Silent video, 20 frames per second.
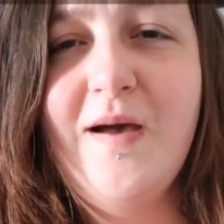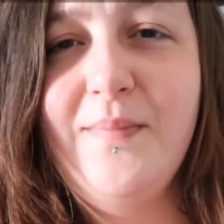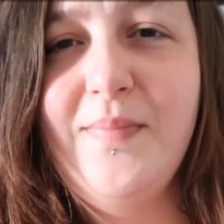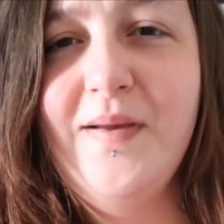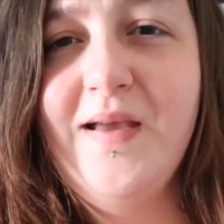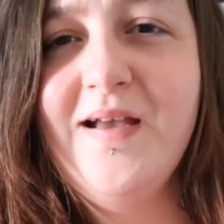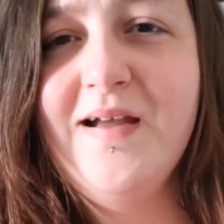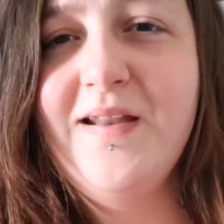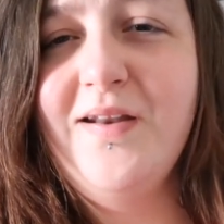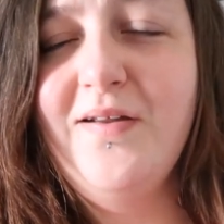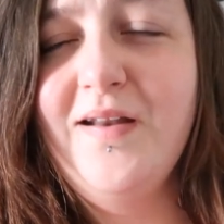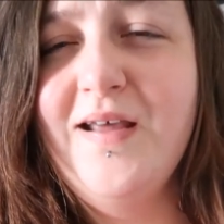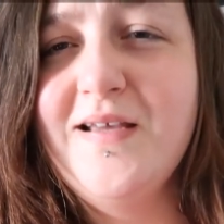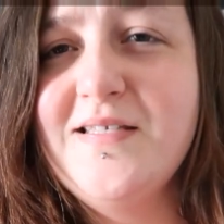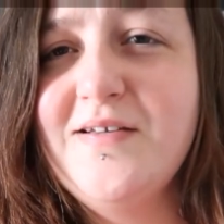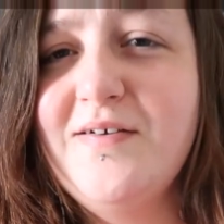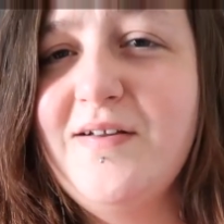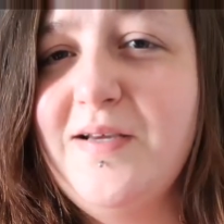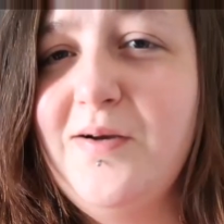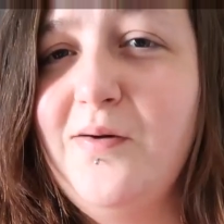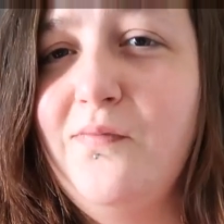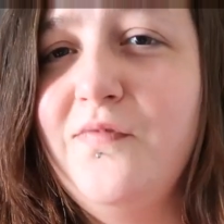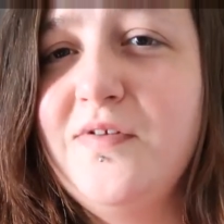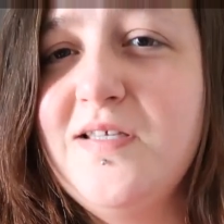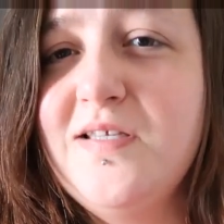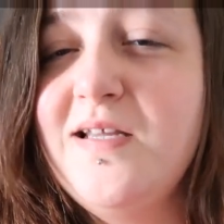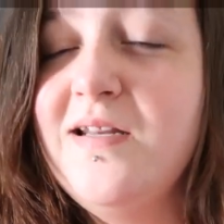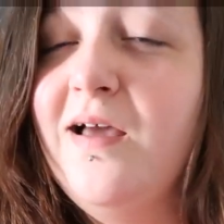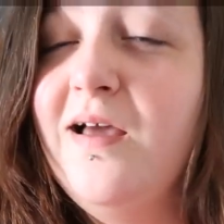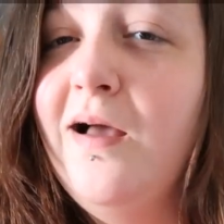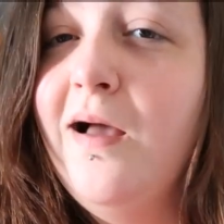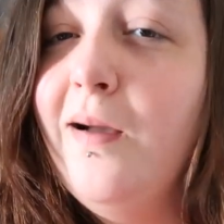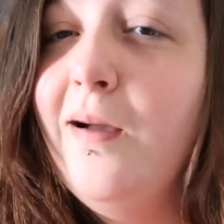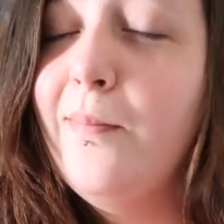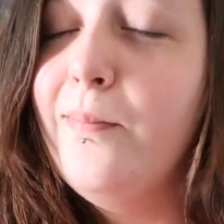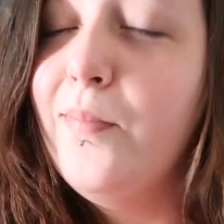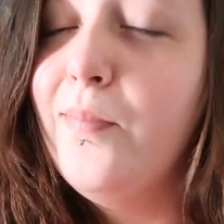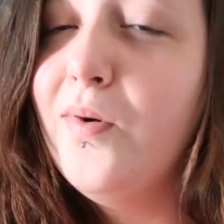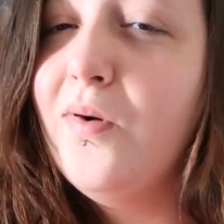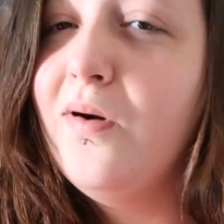that are big are not necessarily comforting,
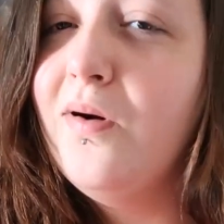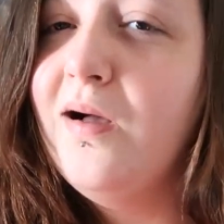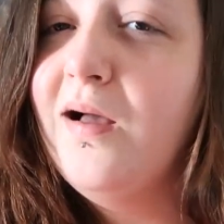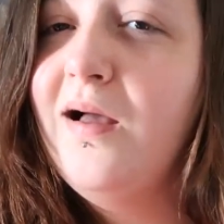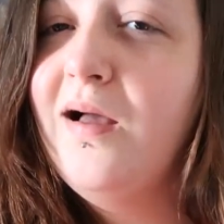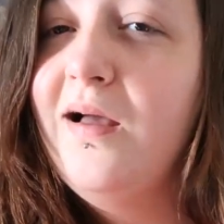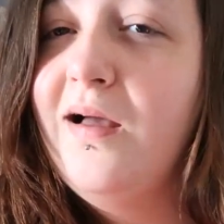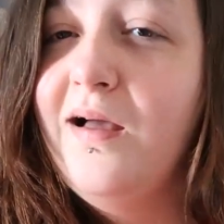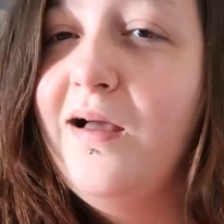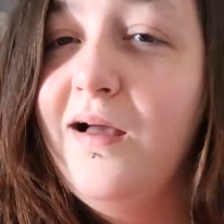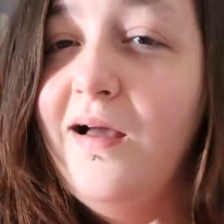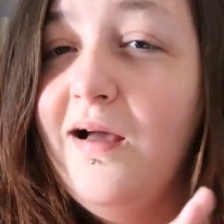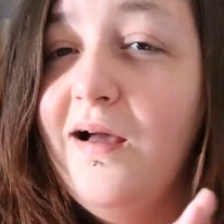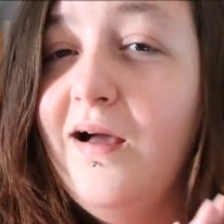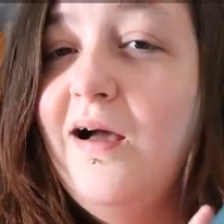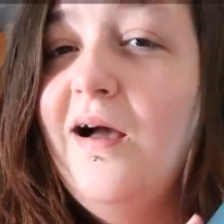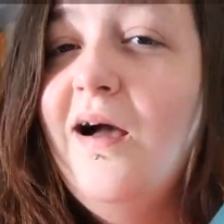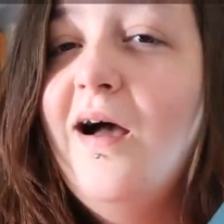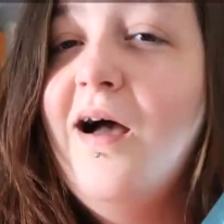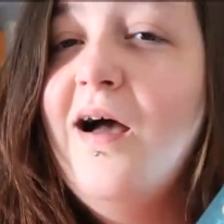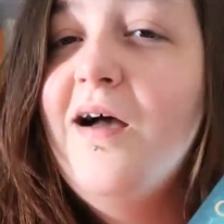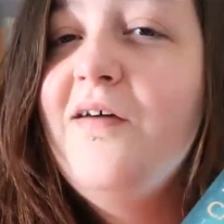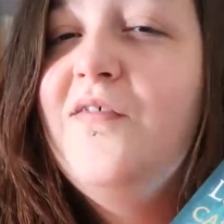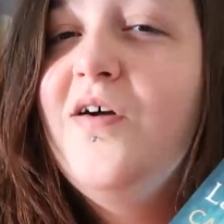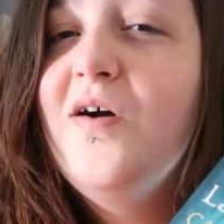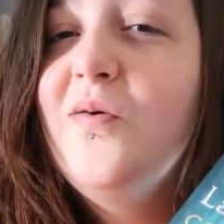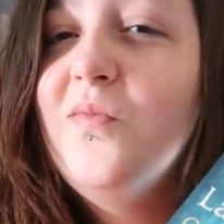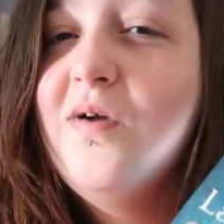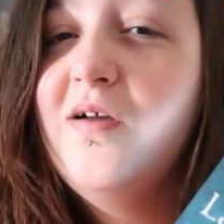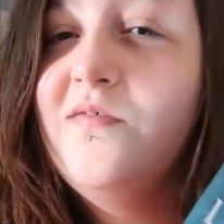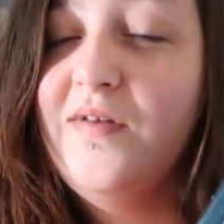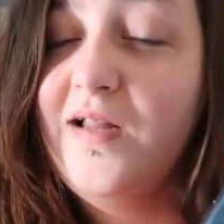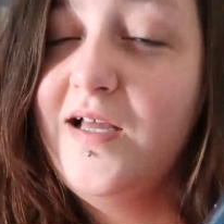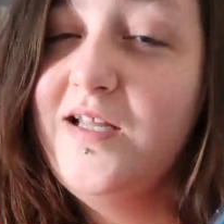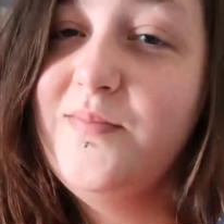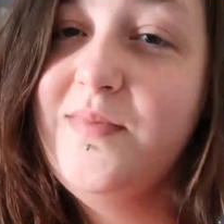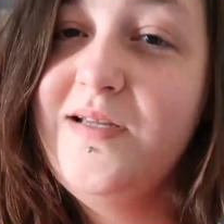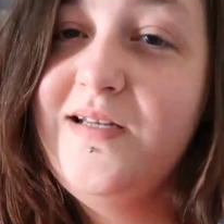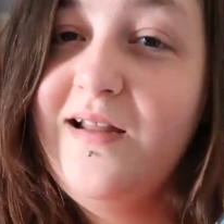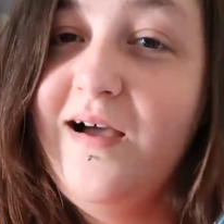but I've gone with
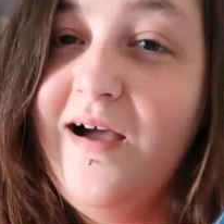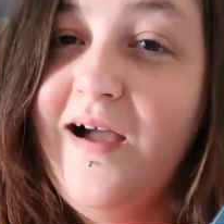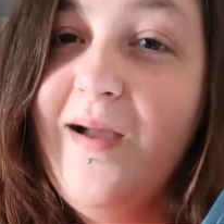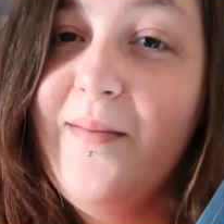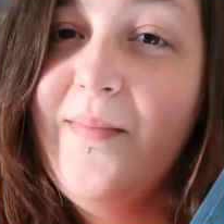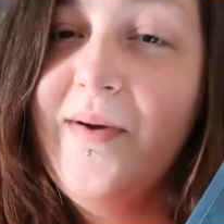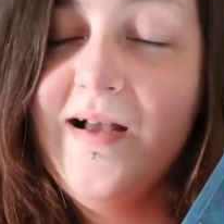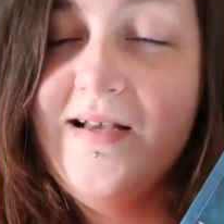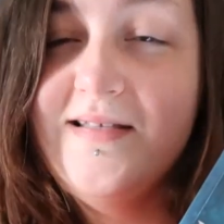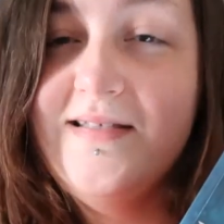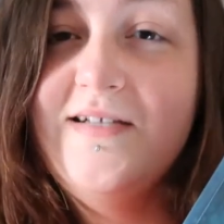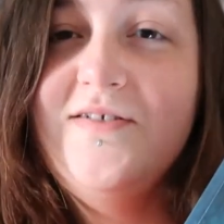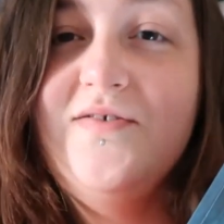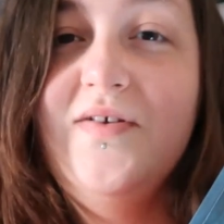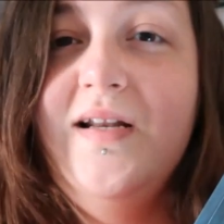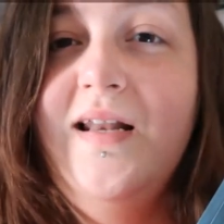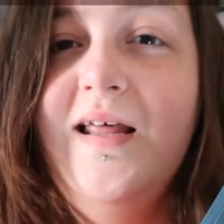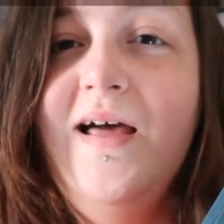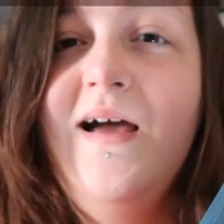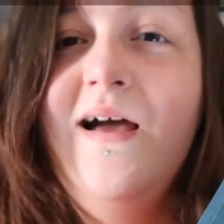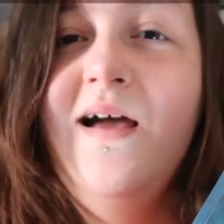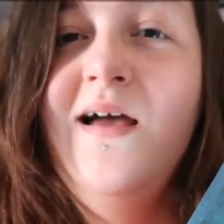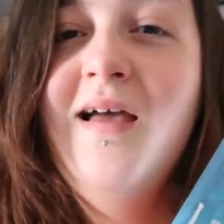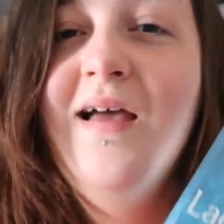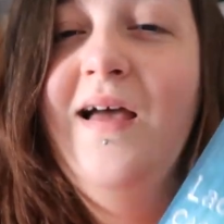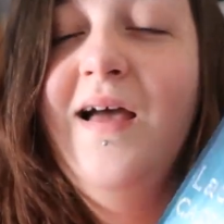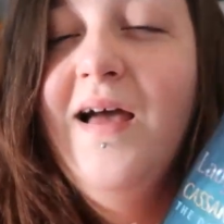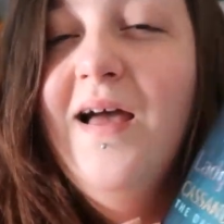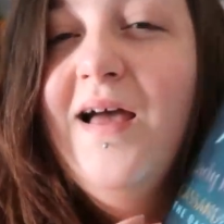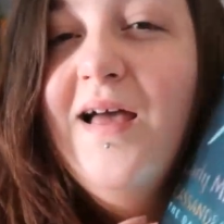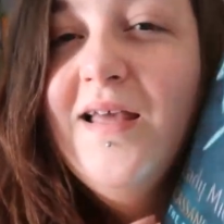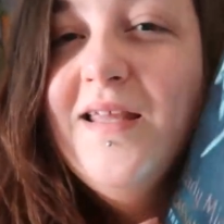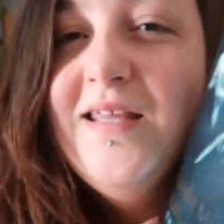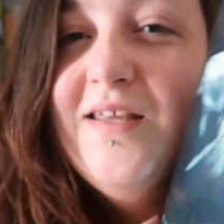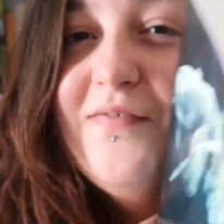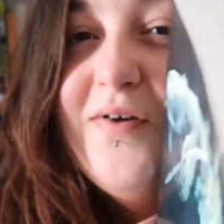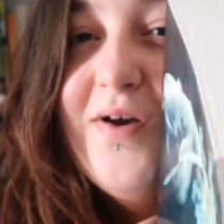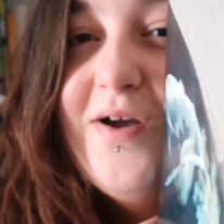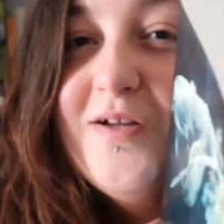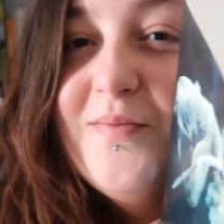Lady Midnight by Cassandra Clare.
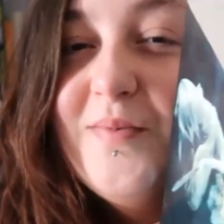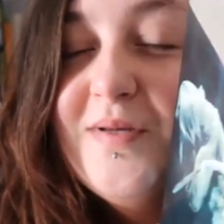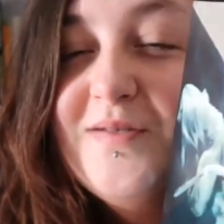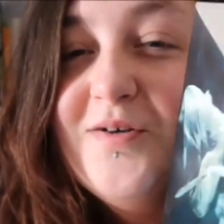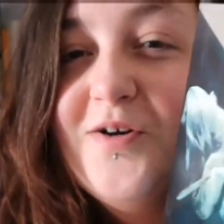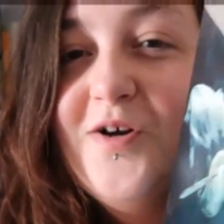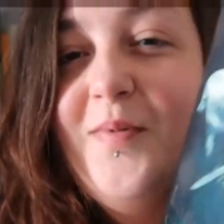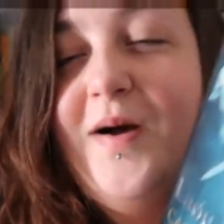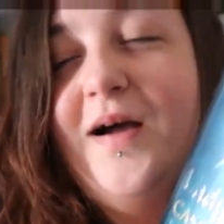You've heard me talk